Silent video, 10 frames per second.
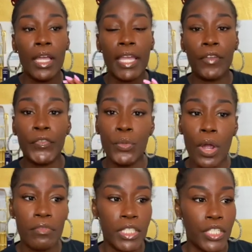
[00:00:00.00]
If you
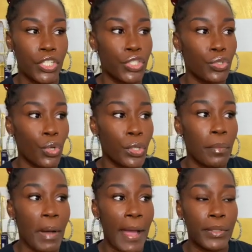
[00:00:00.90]
are religious, you know in the
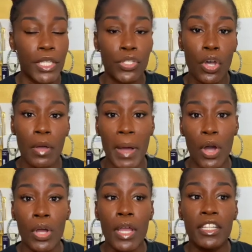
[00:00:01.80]
Bible they talk
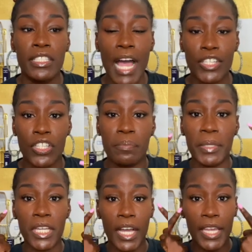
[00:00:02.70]
about not just
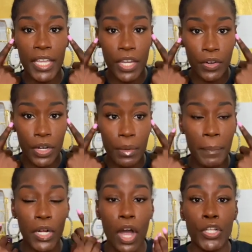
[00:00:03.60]
being a hearer,
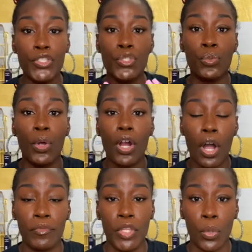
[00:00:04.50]
but a doer
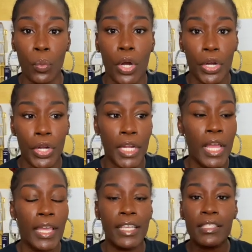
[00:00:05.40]
of the word.
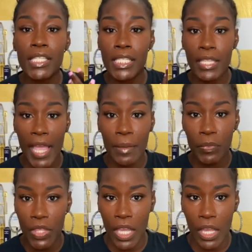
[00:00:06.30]
It's the same
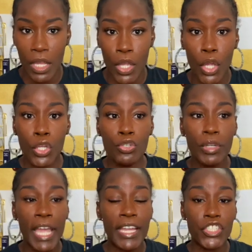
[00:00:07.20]
thing. You
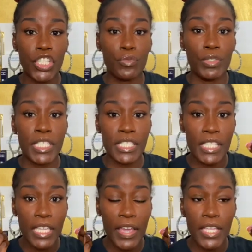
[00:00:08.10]
can't just
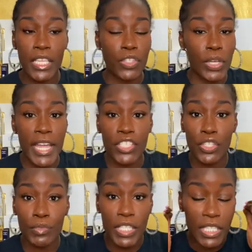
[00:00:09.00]
receive you can't
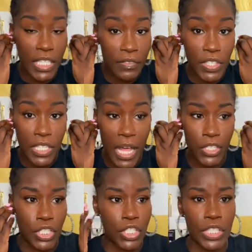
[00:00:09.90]
just receive the
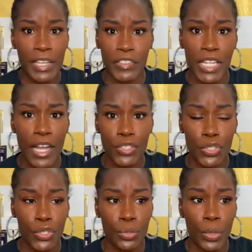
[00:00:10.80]
knowledge. It's just like
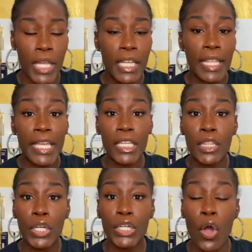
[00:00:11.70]
doctors too. They can
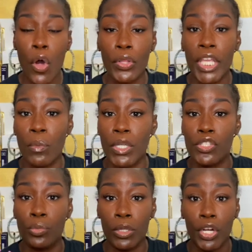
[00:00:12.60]
learn all they want
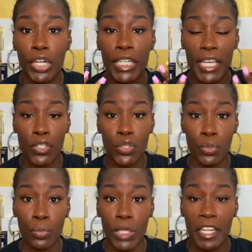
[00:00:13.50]
to learn in
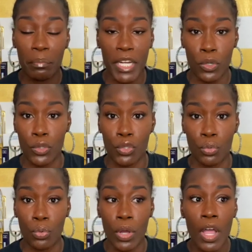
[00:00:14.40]
school, in medical
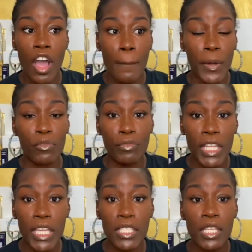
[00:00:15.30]
school, but
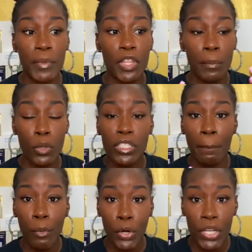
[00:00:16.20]
really some of the most
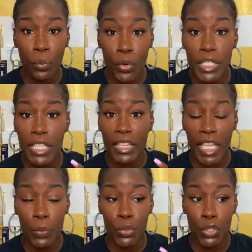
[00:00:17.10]
important work that
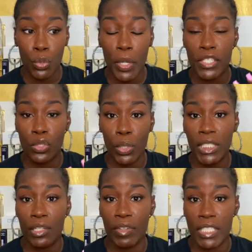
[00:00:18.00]
they will do is during
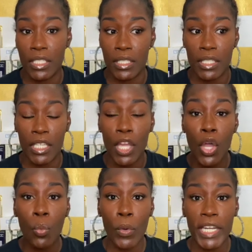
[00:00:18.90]
their residency
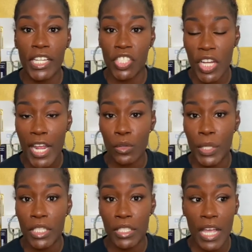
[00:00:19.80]
when they're
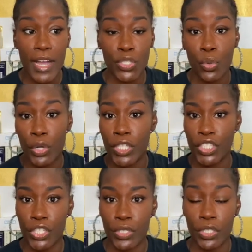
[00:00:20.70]
shadowing the doctor or
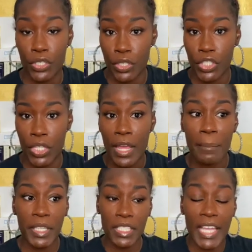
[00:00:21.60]
the the surgeon
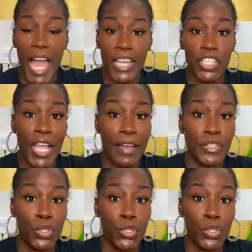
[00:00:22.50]
because they actually have to